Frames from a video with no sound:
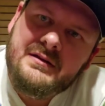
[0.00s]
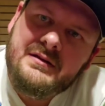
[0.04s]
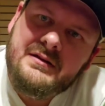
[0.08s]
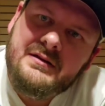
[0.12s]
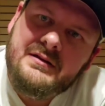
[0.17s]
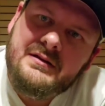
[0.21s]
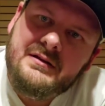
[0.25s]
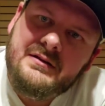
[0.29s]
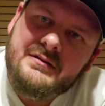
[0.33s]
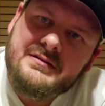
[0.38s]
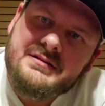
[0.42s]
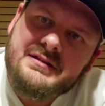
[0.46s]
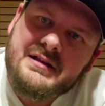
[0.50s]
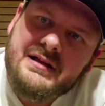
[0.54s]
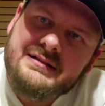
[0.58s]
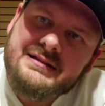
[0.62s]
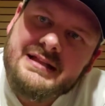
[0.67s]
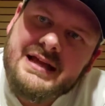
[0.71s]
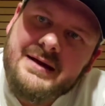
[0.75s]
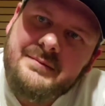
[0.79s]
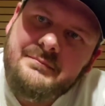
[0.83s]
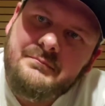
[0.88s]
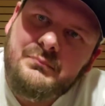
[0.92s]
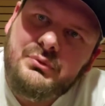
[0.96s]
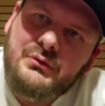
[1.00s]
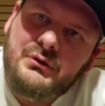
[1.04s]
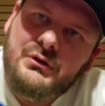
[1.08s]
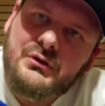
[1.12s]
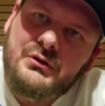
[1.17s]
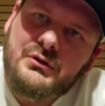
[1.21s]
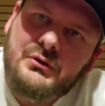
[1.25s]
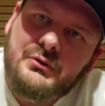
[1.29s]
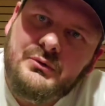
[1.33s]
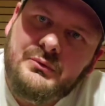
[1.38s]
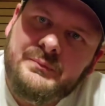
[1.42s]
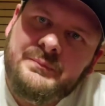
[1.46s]
you know, it's got that
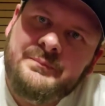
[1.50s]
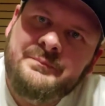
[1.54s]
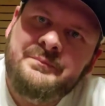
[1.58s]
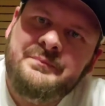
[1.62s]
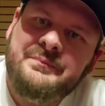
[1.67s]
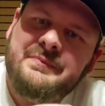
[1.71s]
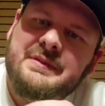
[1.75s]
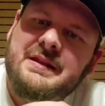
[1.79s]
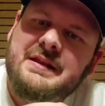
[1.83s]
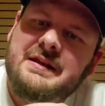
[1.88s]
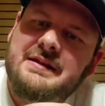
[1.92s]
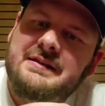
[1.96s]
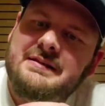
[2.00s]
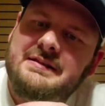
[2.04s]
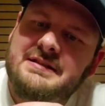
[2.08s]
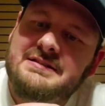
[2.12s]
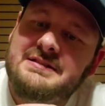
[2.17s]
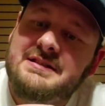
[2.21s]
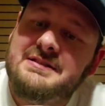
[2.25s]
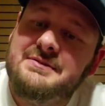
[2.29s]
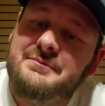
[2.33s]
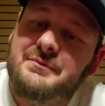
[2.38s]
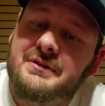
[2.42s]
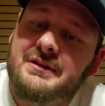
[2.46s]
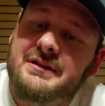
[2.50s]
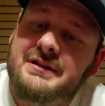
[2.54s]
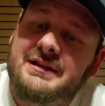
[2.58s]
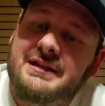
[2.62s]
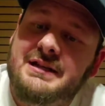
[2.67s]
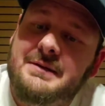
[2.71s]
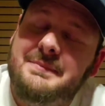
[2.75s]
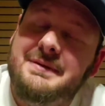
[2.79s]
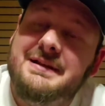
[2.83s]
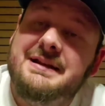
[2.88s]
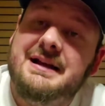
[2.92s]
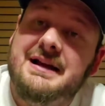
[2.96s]
blue. This is really going
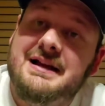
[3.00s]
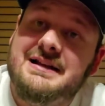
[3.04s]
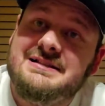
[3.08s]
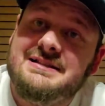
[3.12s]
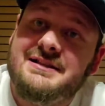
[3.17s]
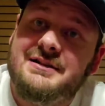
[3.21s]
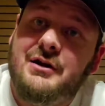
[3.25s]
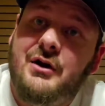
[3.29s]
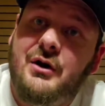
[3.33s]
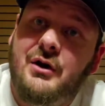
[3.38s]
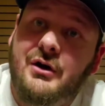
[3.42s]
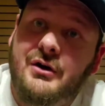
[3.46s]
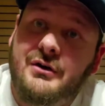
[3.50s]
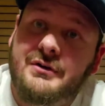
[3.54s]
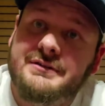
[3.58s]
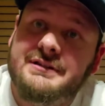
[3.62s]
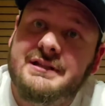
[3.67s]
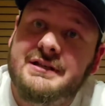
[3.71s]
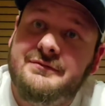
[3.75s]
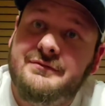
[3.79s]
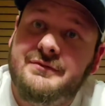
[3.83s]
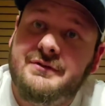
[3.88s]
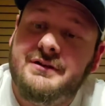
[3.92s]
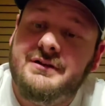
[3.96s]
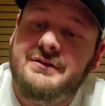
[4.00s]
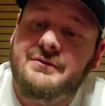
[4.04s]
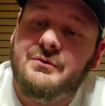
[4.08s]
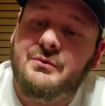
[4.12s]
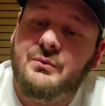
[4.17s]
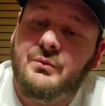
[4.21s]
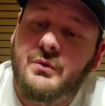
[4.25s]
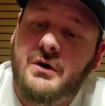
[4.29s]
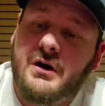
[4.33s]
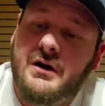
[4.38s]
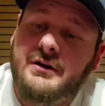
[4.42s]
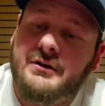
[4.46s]
to be nice in all different
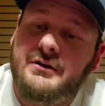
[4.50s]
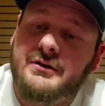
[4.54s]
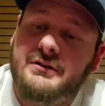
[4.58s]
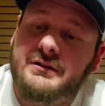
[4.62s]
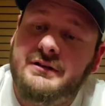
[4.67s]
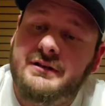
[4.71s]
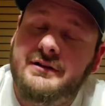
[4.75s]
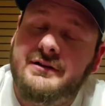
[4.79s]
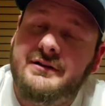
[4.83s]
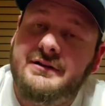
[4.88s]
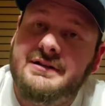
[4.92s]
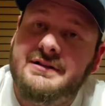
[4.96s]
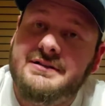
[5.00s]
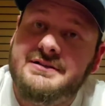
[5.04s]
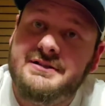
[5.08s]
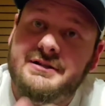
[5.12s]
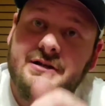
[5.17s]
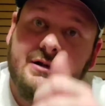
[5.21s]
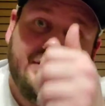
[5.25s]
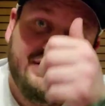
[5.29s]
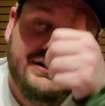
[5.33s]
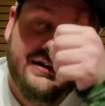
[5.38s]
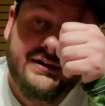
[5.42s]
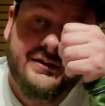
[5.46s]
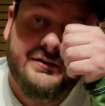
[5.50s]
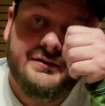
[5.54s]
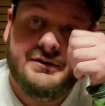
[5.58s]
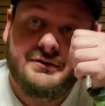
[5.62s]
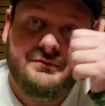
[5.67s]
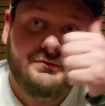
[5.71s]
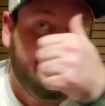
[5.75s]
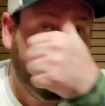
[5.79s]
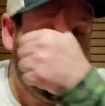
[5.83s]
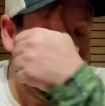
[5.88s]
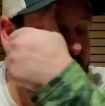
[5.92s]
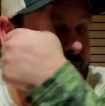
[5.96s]
water clarities. You know, here in the
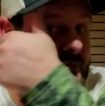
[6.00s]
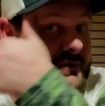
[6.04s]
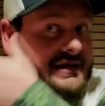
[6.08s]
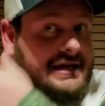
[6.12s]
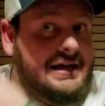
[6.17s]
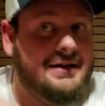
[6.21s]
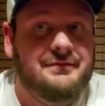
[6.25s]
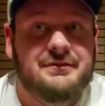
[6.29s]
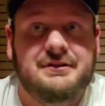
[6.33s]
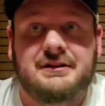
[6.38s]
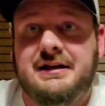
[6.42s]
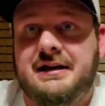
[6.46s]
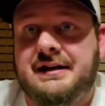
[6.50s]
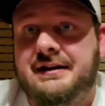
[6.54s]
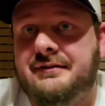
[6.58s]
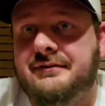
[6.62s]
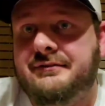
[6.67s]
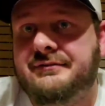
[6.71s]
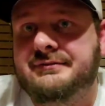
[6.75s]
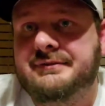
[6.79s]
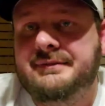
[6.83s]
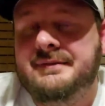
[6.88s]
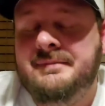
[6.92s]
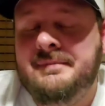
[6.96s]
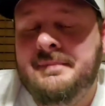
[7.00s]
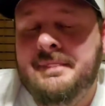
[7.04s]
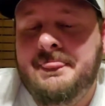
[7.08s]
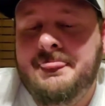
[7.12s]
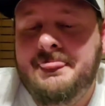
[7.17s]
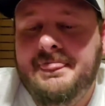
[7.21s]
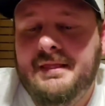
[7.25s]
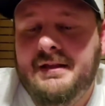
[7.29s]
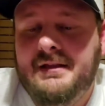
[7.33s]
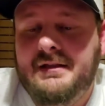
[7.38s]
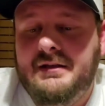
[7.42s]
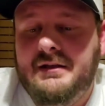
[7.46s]
river we have a lot
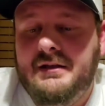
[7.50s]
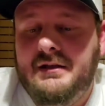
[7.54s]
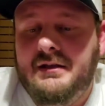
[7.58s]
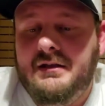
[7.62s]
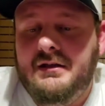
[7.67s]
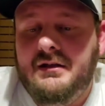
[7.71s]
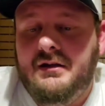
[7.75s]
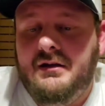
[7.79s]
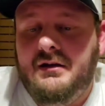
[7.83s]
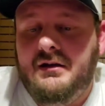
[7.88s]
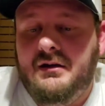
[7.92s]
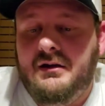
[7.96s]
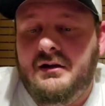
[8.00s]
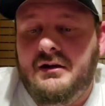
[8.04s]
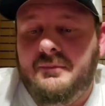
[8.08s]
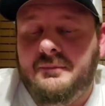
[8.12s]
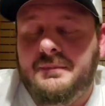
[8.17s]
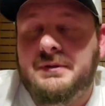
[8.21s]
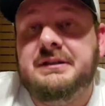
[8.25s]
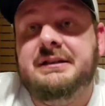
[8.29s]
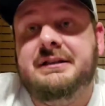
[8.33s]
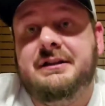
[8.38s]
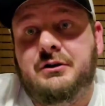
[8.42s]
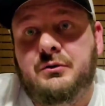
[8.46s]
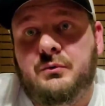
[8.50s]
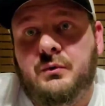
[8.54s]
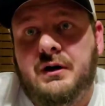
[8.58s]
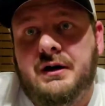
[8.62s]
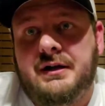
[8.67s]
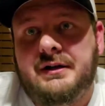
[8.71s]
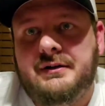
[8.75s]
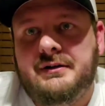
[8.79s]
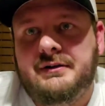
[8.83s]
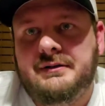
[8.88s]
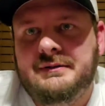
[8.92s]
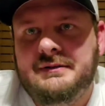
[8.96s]
of clear
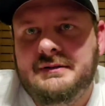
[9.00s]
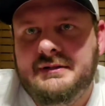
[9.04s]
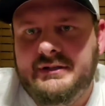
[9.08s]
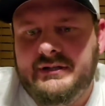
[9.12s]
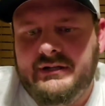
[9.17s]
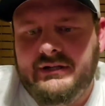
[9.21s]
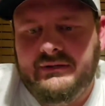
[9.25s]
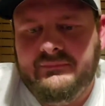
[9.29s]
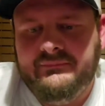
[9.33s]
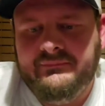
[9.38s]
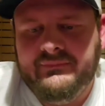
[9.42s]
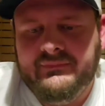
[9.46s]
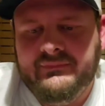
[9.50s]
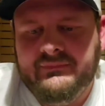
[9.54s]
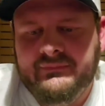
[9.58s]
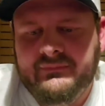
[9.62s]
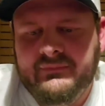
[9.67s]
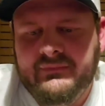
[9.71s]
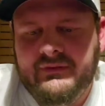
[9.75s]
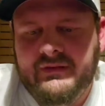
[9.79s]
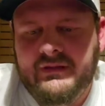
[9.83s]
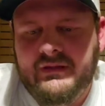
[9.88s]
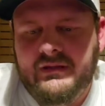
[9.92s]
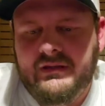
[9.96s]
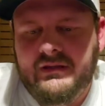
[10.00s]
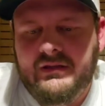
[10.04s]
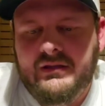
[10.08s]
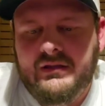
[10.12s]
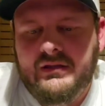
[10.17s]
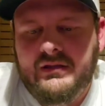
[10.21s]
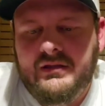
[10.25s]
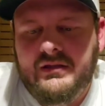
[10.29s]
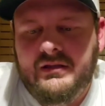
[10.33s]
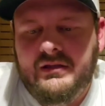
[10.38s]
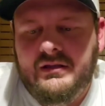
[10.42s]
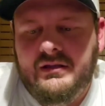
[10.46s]
water. You know,
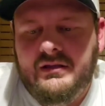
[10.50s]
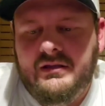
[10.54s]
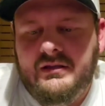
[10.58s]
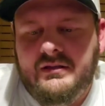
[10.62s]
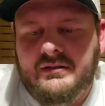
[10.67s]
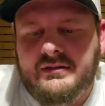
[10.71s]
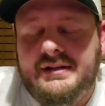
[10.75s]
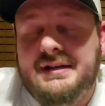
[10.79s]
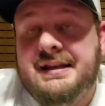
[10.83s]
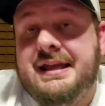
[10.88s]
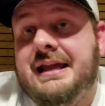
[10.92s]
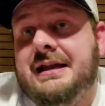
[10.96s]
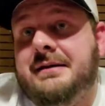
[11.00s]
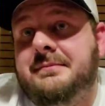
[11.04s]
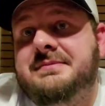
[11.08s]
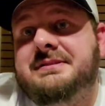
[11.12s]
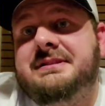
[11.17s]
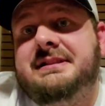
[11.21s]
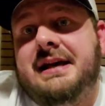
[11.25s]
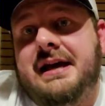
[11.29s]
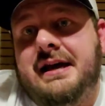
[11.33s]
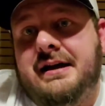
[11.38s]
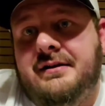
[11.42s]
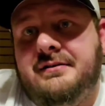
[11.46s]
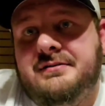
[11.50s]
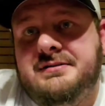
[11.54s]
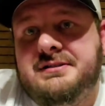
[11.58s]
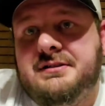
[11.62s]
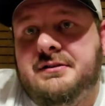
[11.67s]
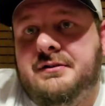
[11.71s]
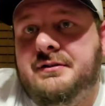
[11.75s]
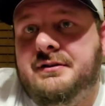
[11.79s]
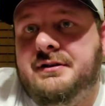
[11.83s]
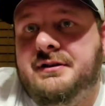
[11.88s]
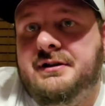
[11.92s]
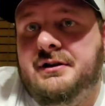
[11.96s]
the dam's down,
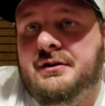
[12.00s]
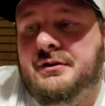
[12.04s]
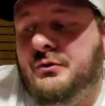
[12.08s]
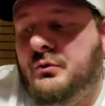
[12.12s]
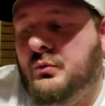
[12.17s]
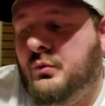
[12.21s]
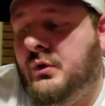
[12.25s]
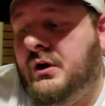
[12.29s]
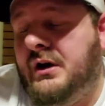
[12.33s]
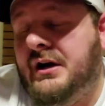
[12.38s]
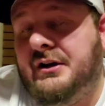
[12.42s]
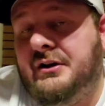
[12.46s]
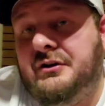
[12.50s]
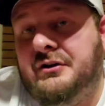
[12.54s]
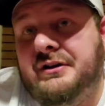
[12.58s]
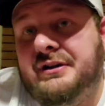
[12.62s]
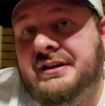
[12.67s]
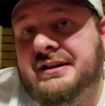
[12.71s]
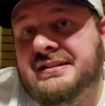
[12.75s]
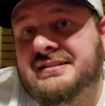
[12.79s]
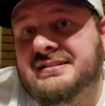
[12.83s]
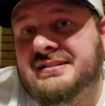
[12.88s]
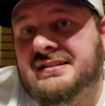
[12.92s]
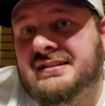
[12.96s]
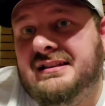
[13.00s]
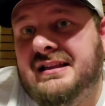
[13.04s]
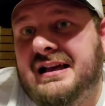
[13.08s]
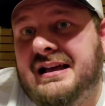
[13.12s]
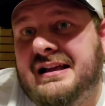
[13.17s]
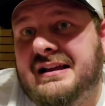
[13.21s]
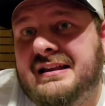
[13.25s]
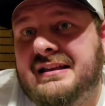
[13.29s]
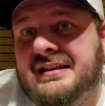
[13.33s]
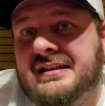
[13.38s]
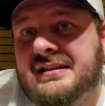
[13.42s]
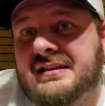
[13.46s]
so you know the water gets a lot